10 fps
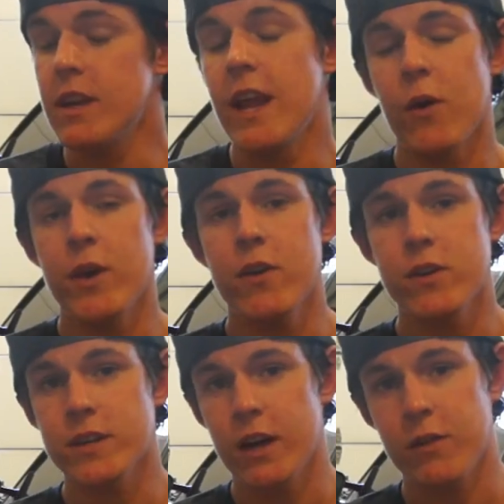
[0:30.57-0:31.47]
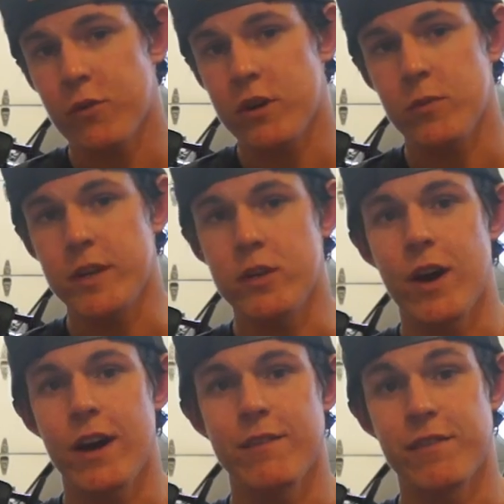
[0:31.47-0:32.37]
Now here in California we do
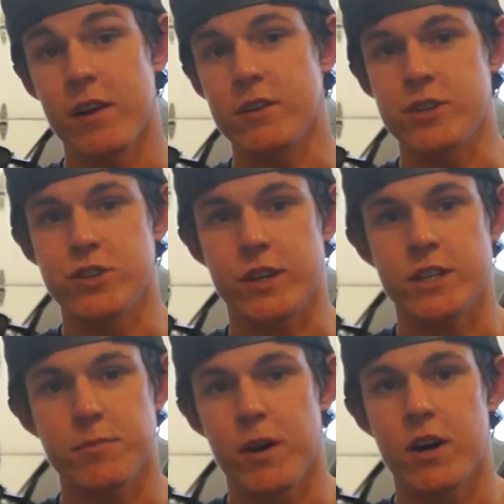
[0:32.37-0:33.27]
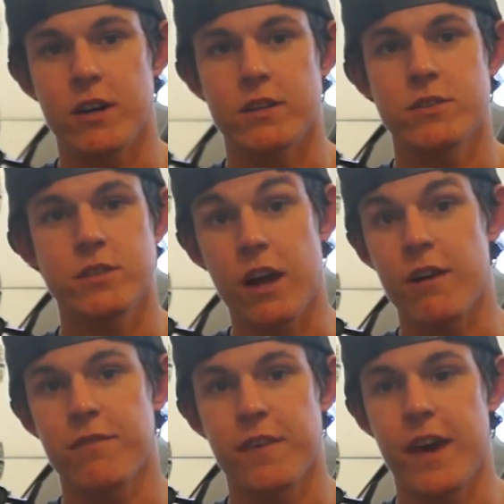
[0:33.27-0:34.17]
have fairly strict smog
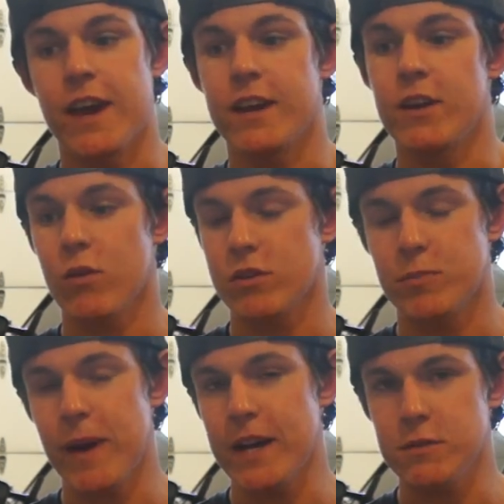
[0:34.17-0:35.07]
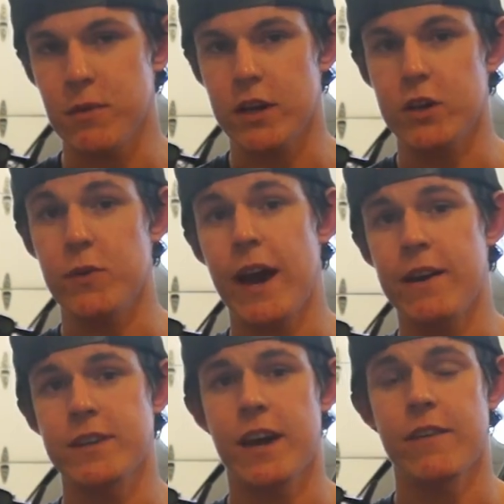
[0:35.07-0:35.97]
stuff, and in order to pass smog you
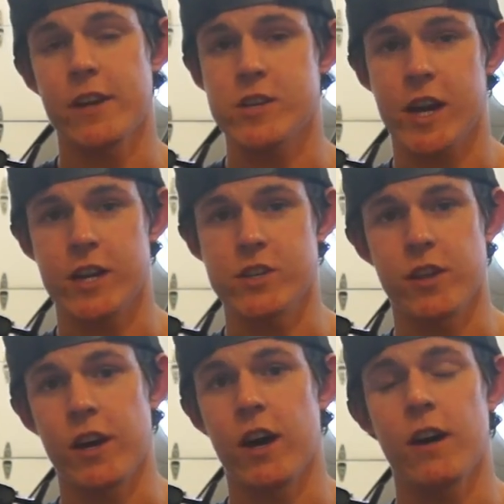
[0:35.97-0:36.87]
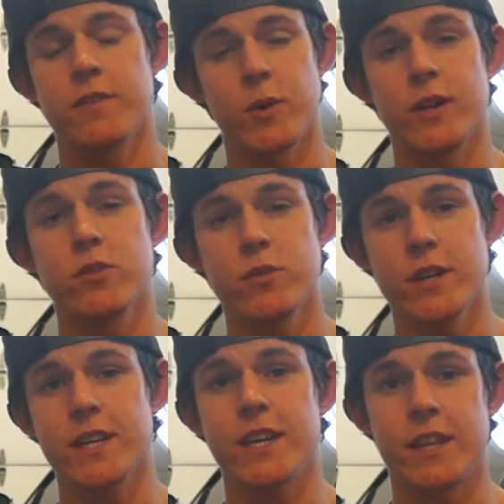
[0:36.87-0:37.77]
have to have that check engine light off, so I do
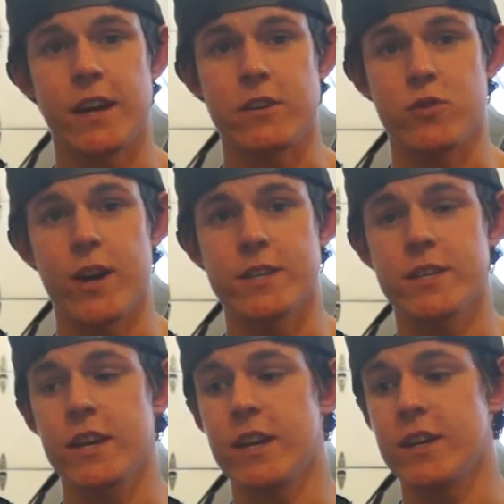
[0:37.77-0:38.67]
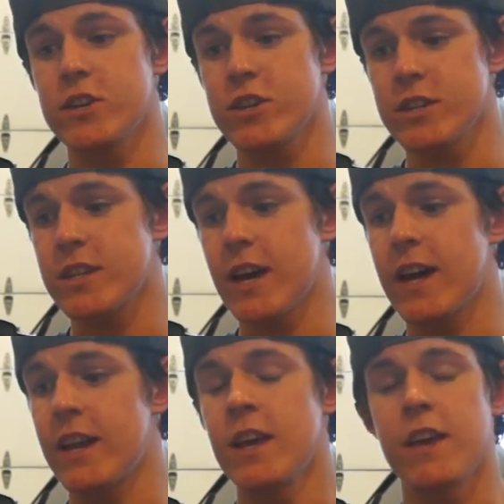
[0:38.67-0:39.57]
need to get that addressed. In addition to
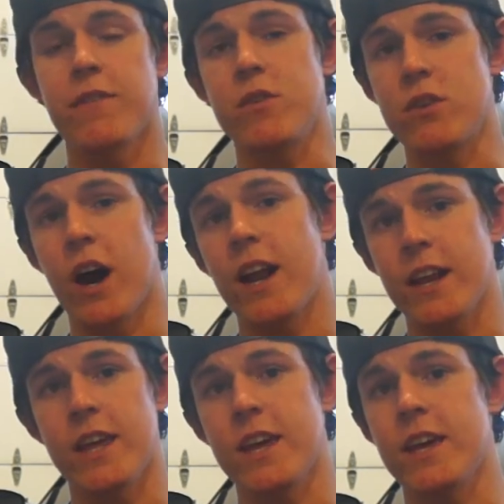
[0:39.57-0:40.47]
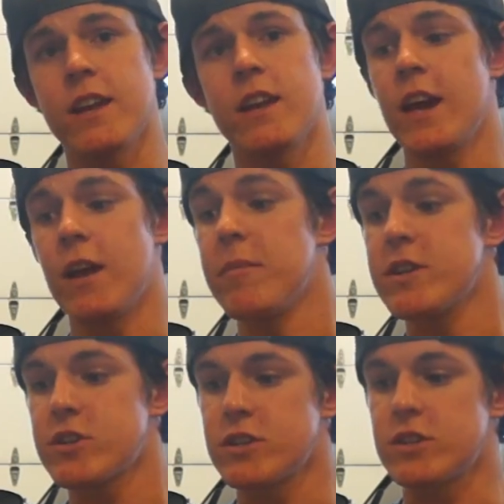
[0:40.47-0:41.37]
that, if you're not in an
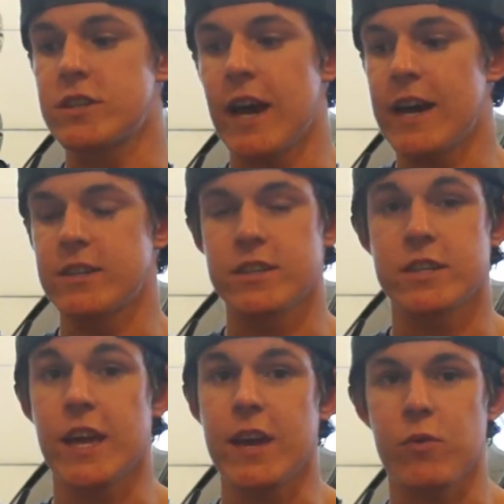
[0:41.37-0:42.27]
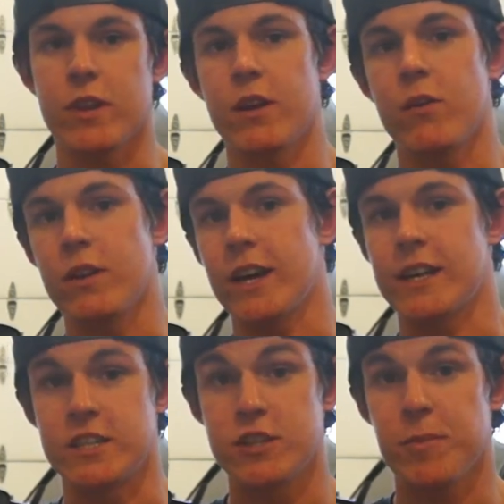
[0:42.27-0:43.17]
emissions test state where they don't
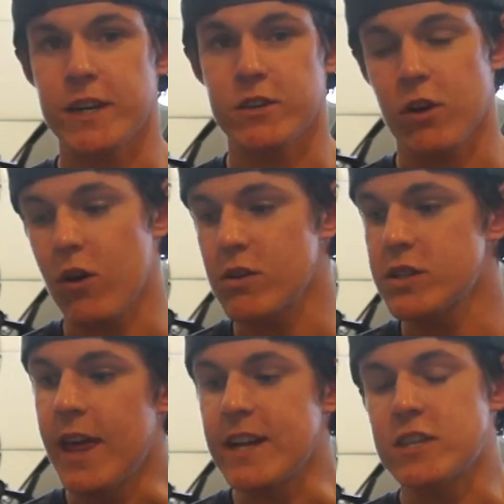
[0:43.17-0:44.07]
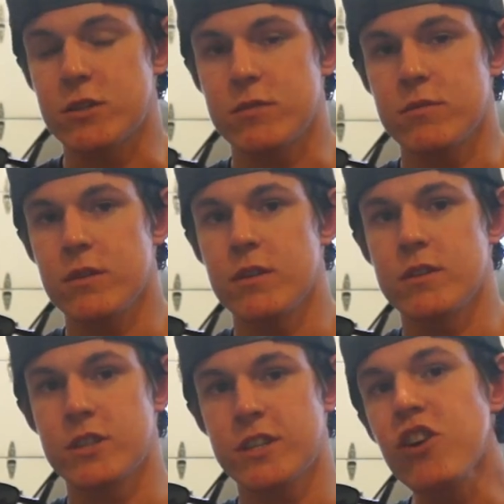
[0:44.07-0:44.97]
like inspect your cars, it's
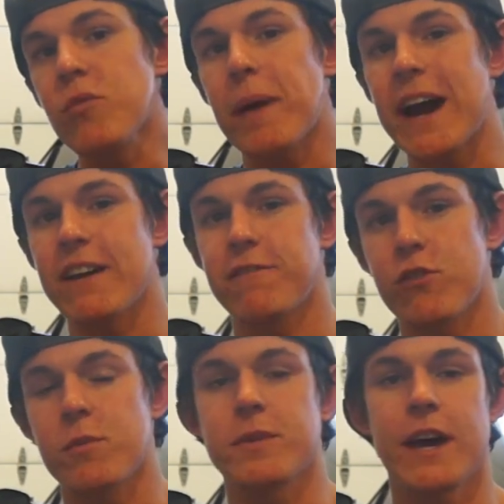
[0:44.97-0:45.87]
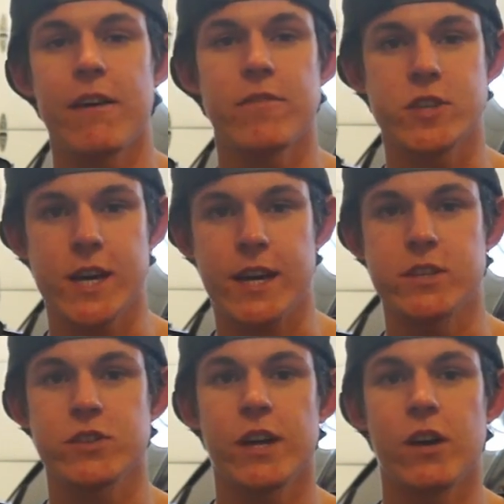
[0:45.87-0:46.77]
still bad form to have the check
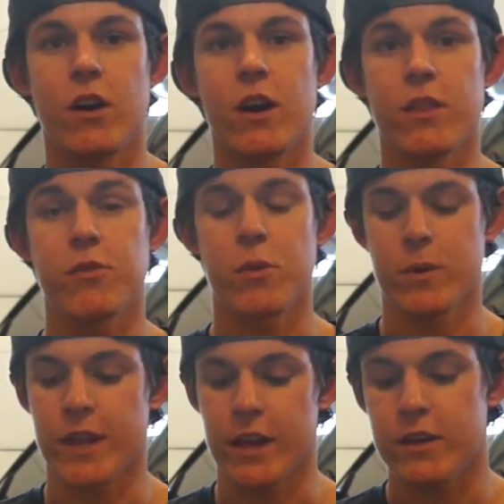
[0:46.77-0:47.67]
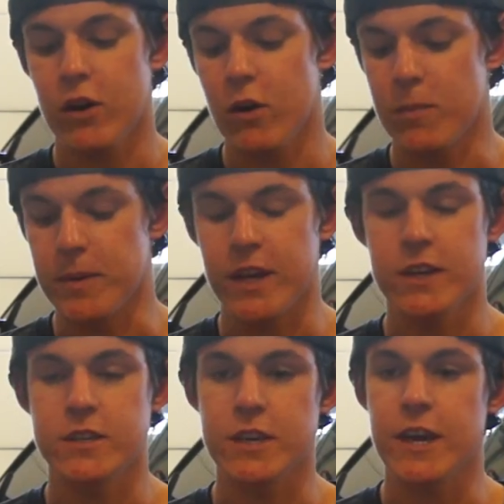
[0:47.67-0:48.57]
engine light on throwing that code,
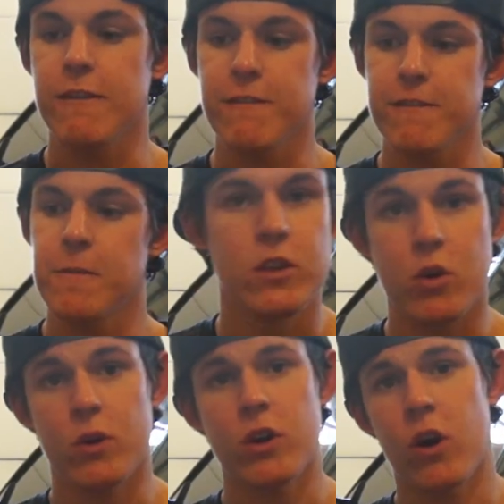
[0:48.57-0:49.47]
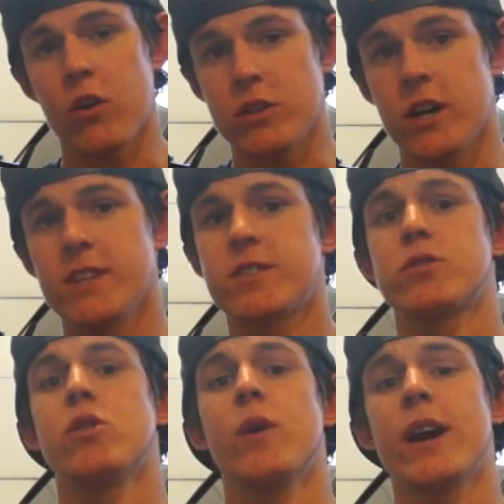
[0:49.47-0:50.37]
because if your car does
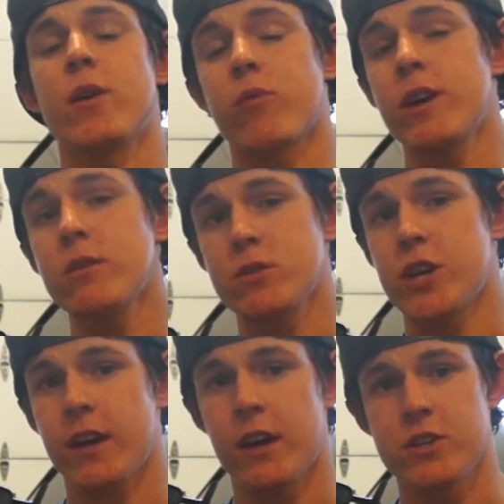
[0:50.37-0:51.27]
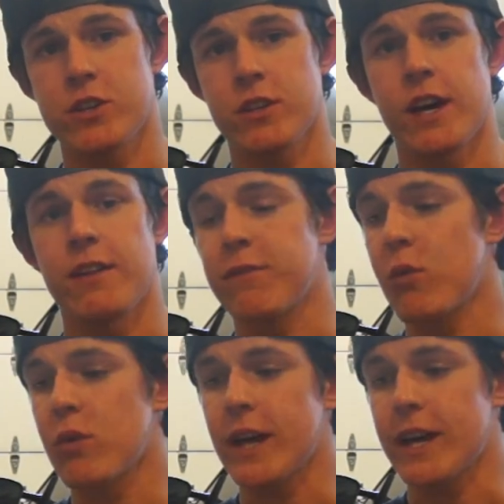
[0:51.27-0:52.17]
throw a real check engine light
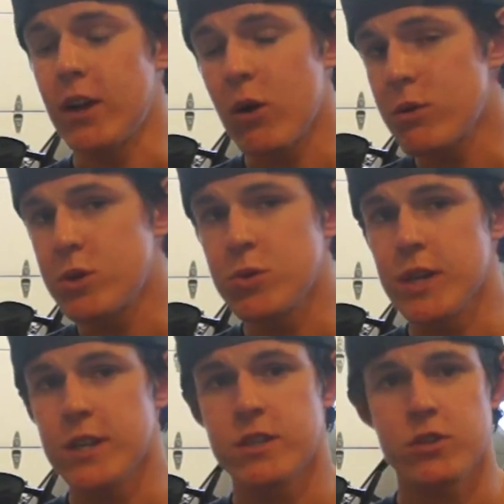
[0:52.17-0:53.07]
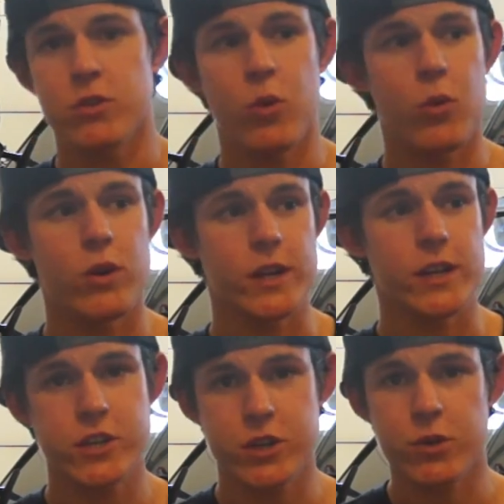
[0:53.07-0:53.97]
for like an O2 sensor or an
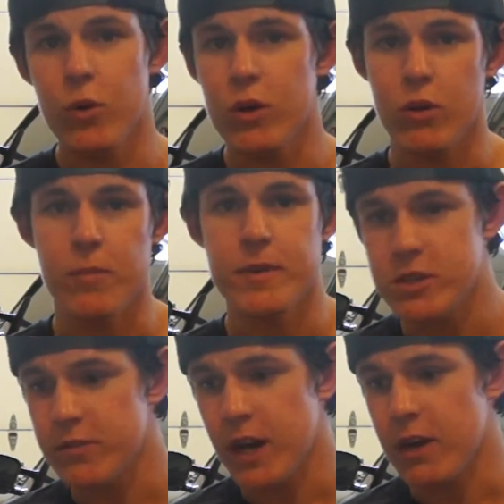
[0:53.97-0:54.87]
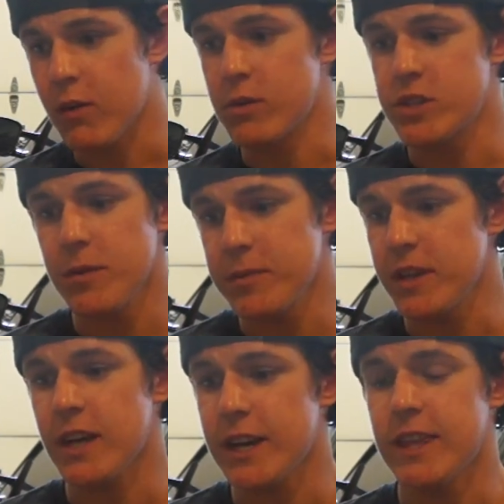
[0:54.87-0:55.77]
ignition coil or a misfire or
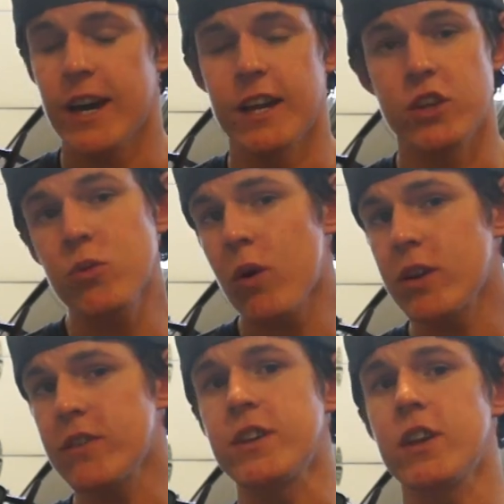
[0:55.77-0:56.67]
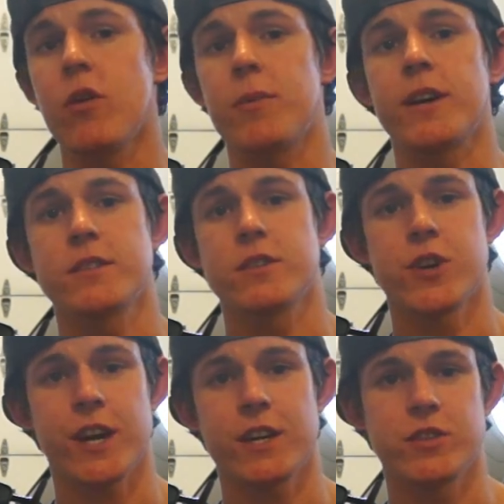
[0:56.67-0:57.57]
something like that, you won't even know because the
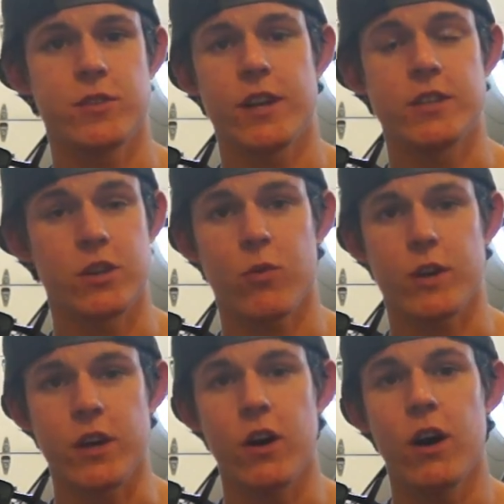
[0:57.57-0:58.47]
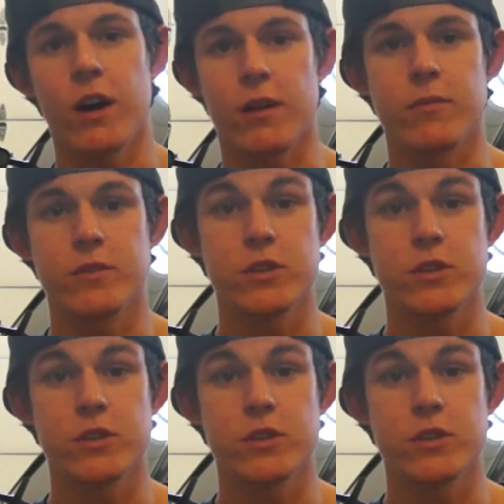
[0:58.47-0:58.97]
check engine light is already on